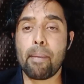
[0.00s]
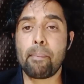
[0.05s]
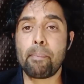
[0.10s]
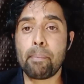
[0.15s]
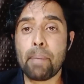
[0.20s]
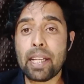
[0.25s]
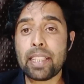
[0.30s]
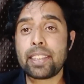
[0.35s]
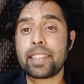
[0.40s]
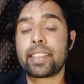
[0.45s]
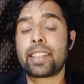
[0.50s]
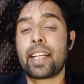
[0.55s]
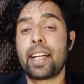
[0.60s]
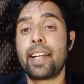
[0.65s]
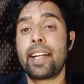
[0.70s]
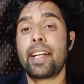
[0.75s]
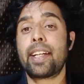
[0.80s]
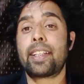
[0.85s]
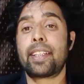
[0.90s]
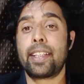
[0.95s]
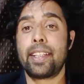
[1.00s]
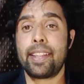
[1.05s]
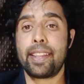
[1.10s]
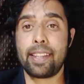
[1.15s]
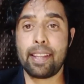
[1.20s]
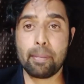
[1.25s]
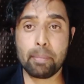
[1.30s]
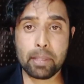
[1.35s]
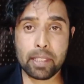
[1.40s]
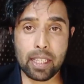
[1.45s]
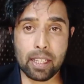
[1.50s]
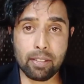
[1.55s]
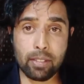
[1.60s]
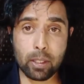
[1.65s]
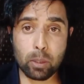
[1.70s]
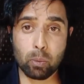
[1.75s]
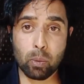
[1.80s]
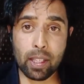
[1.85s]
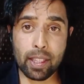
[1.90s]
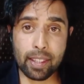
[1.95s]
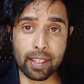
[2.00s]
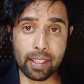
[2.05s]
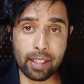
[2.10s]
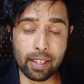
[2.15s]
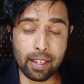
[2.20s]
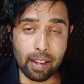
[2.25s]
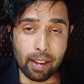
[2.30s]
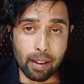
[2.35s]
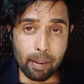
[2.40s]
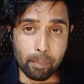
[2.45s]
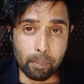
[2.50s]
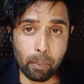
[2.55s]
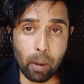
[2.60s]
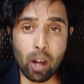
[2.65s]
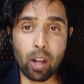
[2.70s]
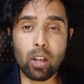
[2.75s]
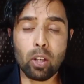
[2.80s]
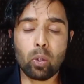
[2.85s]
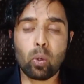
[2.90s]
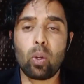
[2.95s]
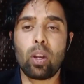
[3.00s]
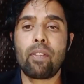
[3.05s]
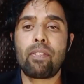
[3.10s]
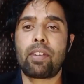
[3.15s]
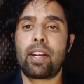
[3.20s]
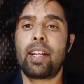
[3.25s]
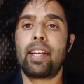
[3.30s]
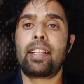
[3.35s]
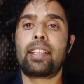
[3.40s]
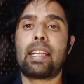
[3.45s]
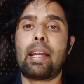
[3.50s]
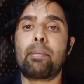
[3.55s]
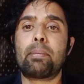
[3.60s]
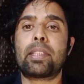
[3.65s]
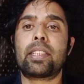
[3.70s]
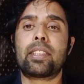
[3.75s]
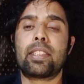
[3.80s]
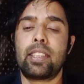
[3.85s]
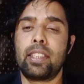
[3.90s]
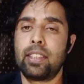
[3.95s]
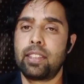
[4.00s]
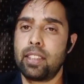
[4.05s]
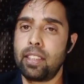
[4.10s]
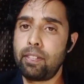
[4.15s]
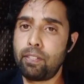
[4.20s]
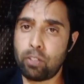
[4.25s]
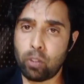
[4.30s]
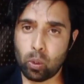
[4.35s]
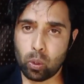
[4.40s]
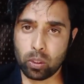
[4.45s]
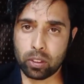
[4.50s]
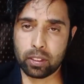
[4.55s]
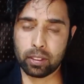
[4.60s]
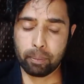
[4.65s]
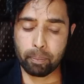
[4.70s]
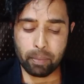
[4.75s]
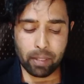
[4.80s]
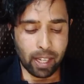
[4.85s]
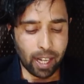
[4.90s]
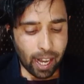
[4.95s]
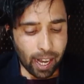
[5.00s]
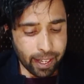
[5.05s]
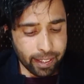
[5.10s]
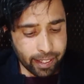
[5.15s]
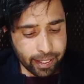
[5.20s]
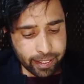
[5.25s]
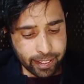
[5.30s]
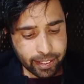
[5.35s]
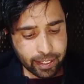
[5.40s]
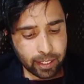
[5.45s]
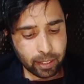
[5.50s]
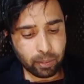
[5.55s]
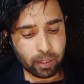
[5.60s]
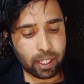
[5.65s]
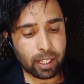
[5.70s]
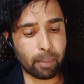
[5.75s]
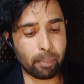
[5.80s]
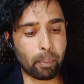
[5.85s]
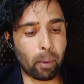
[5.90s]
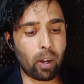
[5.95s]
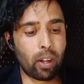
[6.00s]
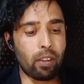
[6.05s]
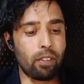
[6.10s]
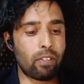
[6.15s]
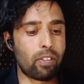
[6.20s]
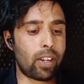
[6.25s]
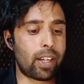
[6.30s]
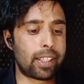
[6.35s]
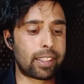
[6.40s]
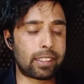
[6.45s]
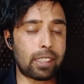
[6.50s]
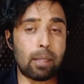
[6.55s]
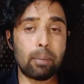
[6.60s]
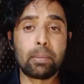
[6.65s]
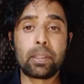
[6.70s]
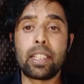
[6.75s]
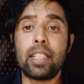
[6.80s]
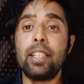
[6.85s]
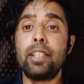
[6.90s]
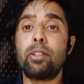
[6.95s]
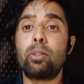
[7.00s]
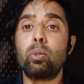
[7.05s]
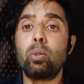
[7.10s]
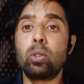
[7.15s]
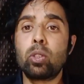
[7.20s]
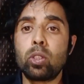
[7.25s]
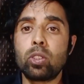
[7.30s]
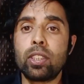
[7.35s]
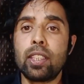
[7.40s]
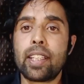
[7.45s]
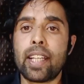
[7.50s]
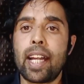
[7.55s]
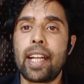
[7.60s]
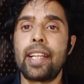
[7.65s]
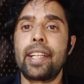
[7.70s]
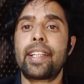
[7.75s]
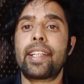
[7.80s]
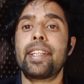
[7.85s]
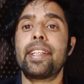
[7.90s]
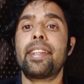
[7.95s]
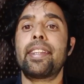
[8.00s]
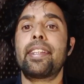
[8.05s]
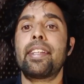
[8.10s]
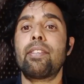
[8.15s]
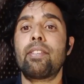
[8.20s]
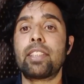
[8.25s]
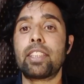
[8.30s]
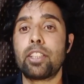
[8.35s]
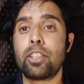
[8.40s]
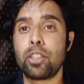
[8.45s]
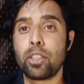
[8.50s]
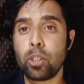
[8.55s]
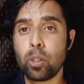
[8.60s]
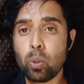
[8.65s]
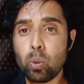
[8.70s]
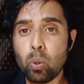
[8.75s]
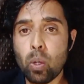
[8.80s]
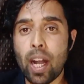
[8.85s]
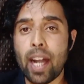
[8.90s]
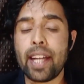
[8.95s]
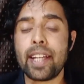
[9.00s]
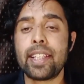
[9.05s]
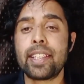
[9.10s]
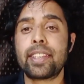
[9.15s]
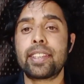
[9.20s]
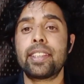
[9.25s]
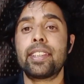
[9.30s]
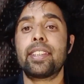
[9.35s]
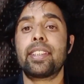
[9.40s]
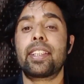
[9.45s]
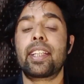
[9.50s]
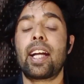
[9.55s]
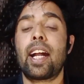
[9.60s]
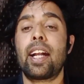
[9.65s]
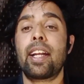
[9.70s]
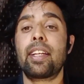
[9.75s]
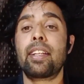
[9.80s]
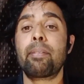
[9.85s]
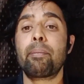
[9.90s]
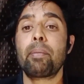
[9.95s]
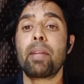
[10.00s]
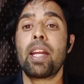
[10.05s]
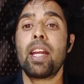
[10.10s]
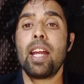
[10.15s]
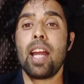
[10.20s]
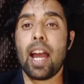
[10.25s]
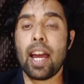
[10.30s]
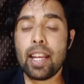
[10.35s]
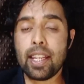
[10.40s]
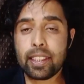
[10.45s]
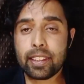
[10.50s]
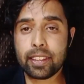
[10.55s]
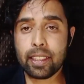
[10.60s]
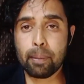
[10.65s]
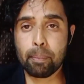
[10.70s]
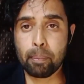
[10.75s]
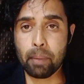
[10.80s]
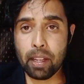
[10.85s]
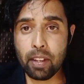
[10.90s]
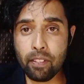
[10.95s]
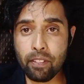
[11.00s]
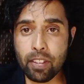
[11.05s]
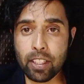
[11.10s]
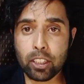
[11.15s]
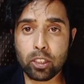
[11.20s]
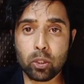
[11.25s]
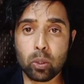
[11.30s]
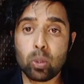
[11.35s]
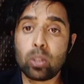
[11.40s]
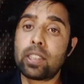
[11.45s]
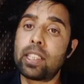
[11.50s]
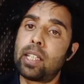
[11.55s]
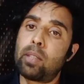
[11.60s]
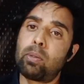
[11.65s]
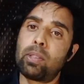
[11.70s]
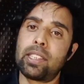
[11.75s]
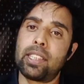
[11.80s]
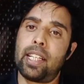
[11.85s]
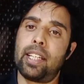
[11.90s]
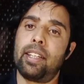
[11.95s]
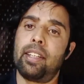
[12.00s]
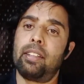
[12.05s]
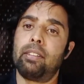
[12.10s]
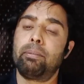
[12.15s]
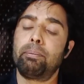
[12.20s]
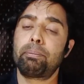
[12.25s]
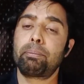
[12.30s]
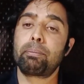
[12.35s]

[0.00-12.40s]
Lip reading: must conduct in themselves when the model code of conduct MCC is in force. And then this is very important for exams. In 2019 there was a new addition regarding election manifestos that was added,